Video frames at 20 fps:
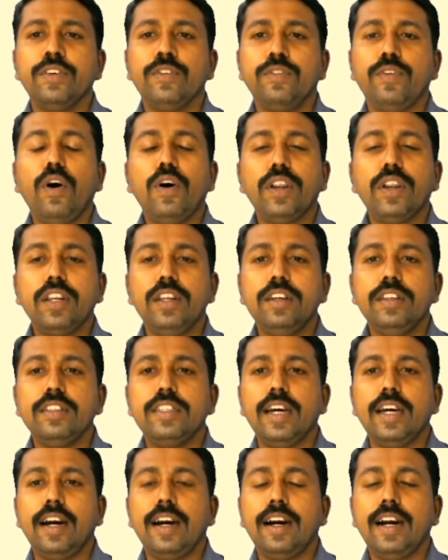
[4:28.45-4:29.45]
for
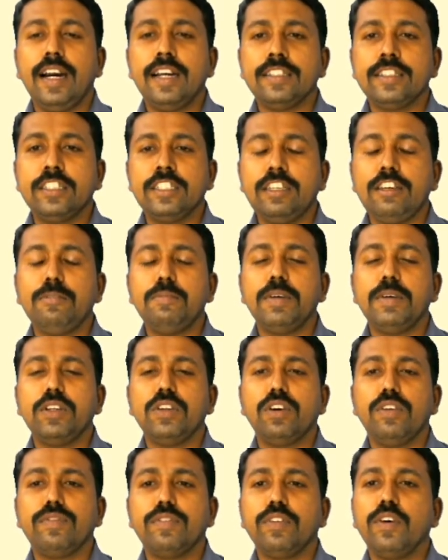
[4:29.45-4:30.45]
the achievement
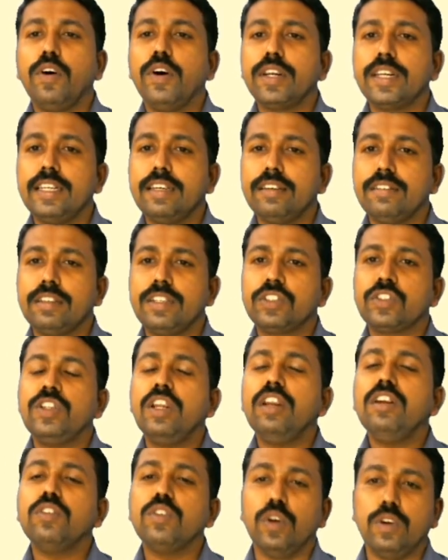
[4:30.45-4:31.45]
of
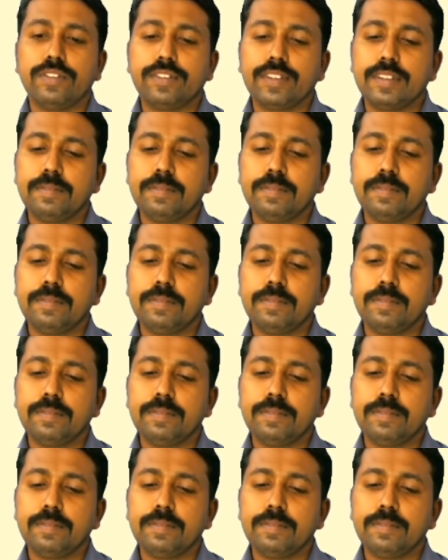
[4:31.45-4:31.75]
organizational goals.